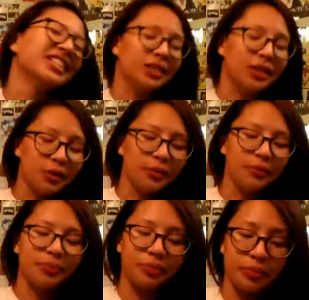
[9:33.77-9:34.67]
So,
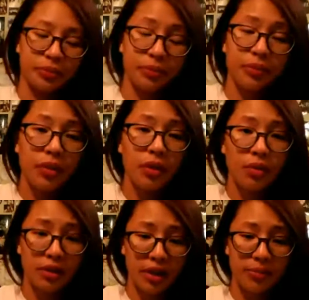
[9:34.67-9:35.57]

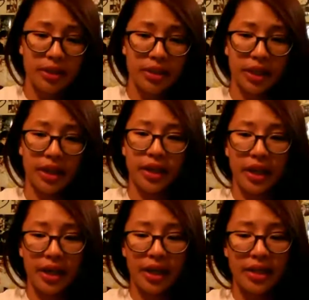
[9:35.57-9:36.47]
with that being said,
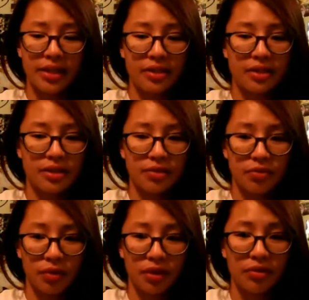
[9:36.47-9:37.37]
it is just
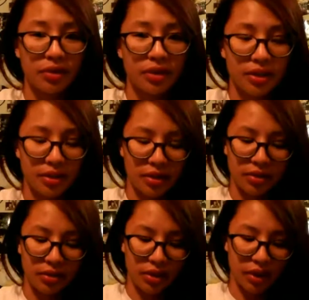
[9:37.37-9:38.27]
really easy to
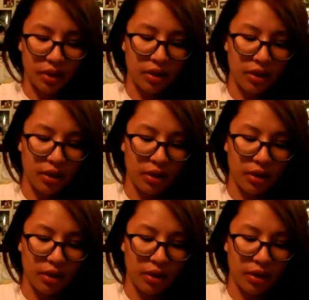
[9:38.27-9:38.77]
understand.